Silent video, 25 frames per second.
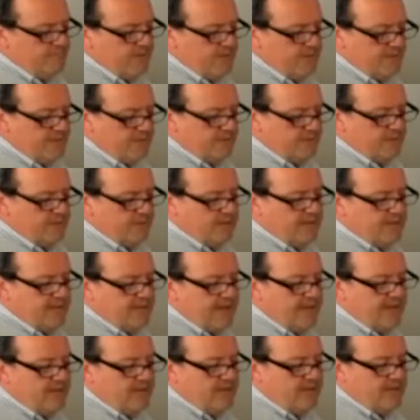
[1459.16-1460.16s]
and they're going to
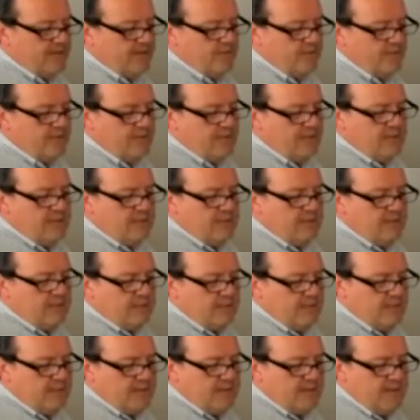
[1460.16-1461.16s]
download
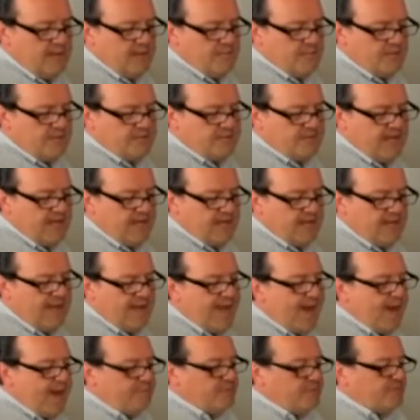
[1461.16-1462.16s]
the Mosaic
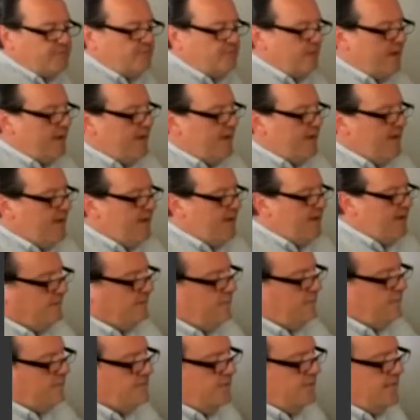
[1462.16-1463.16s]
app. So I have the
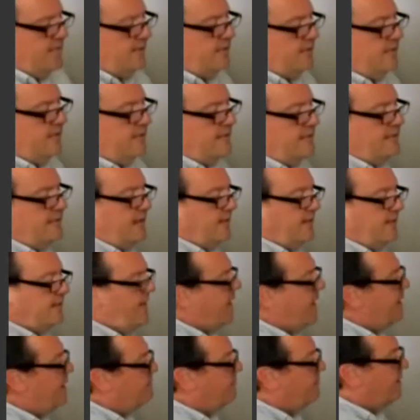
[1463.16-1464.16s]
Mosaic Connect
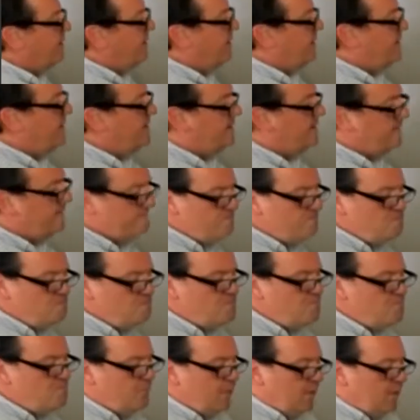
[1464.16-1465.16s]
app right here.
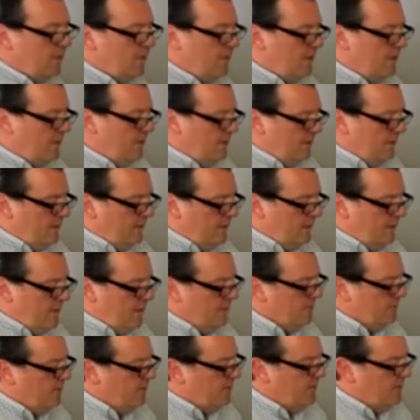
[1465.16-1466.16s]

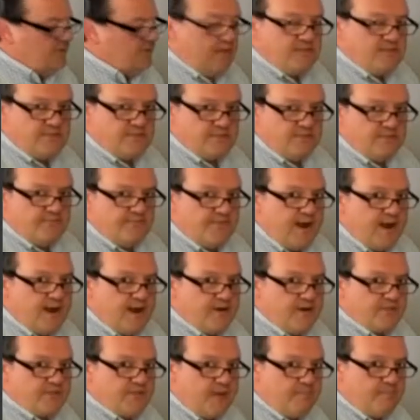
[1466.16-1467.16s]
And what it does is it
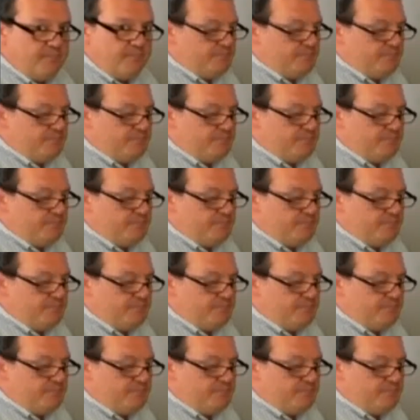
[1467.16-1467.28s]
fires up,